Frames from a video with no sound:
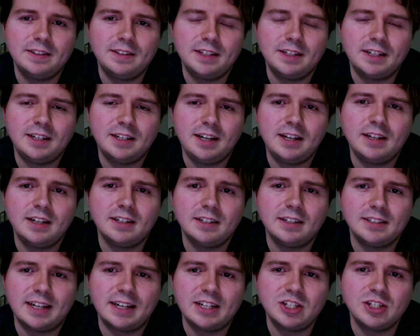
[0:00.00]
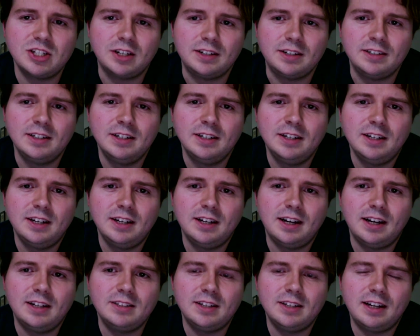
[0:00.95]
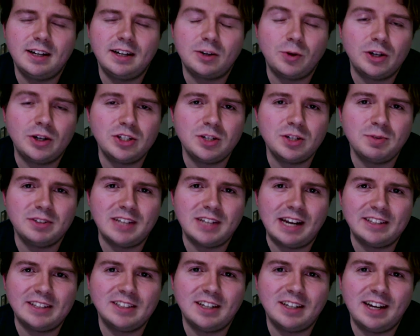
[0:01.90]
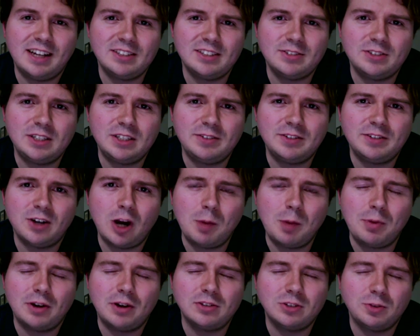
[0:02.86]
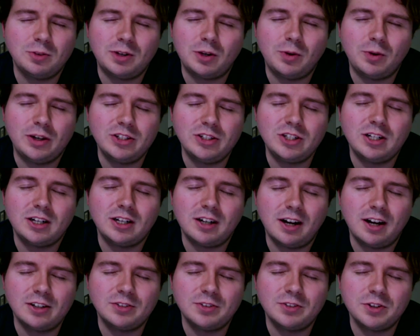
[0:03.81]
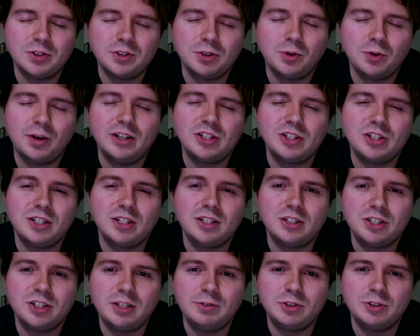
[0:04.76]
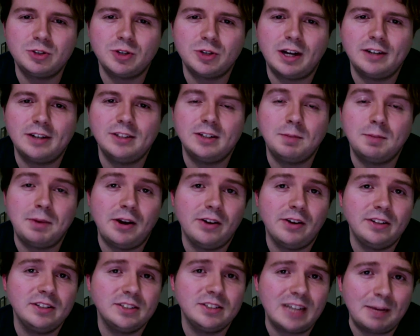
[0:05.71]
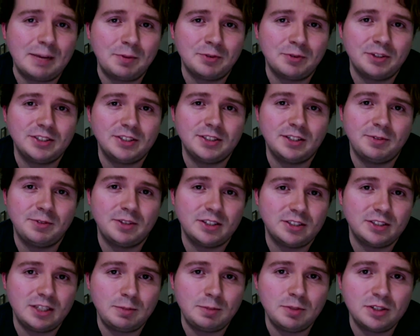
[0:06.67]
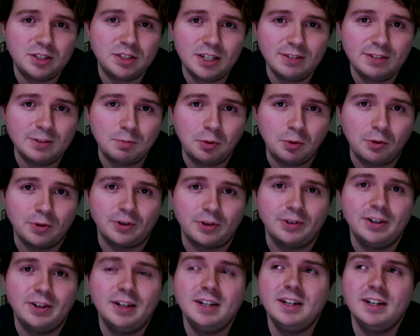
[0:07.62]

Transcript: the Canadian election. A question was asked to Stephen Harper. I don't know what question, a controversial question. She was drowned out. Apparently this happened recently with the CBC reporter.